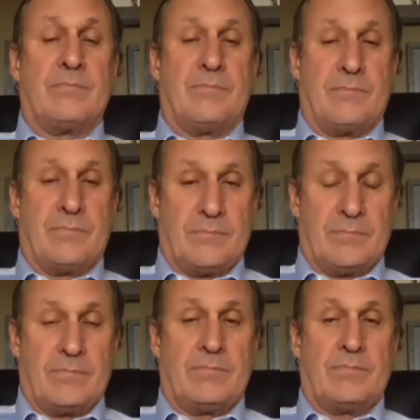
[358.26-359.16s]

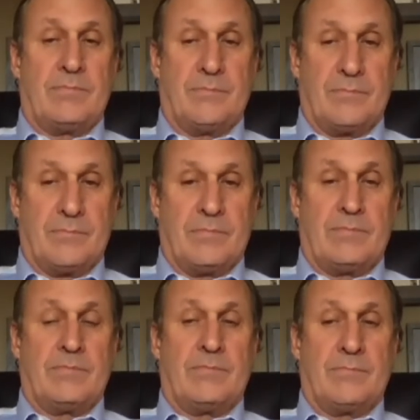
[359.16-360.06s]

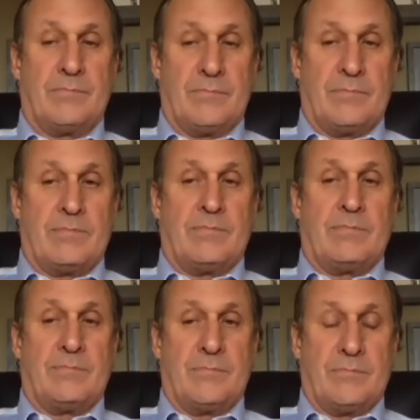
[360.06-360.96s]

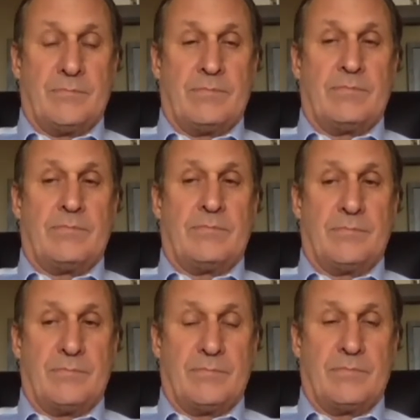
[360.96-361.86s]

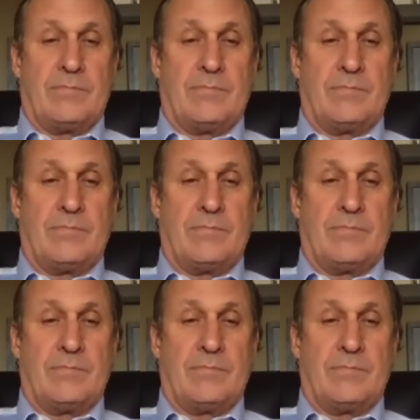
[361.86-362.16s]
(silent)